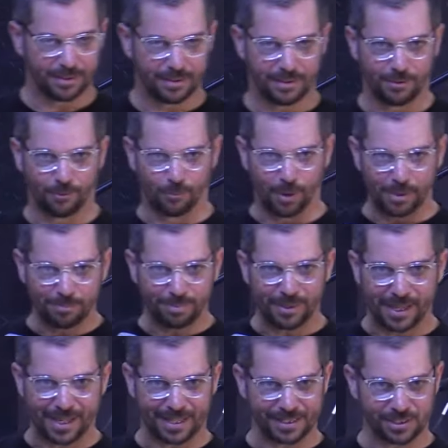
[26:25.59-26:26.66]
One
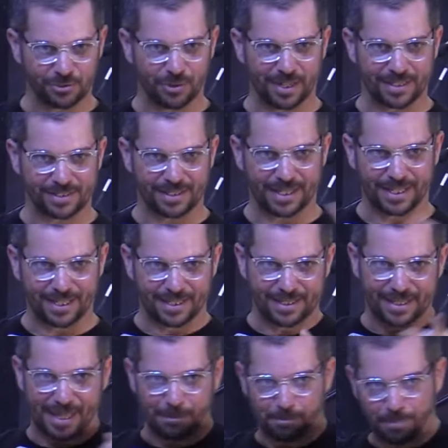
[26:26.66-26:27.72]
place translated, they
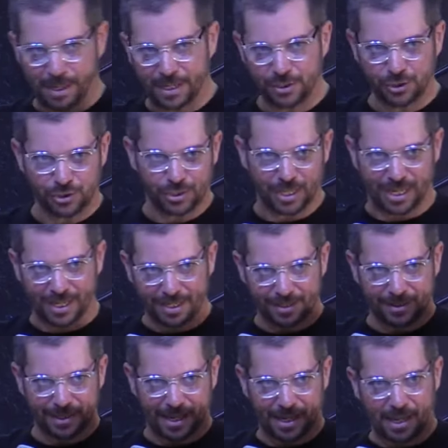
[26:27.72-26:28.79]
pitched it, they
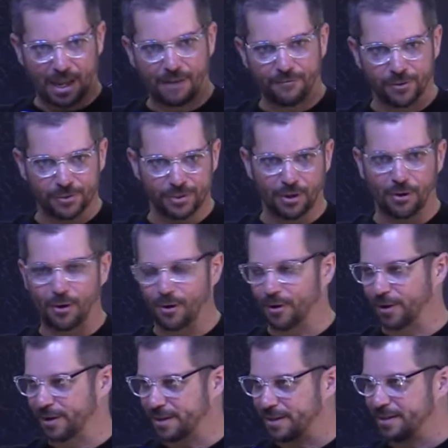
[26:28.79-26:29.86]
covered the ark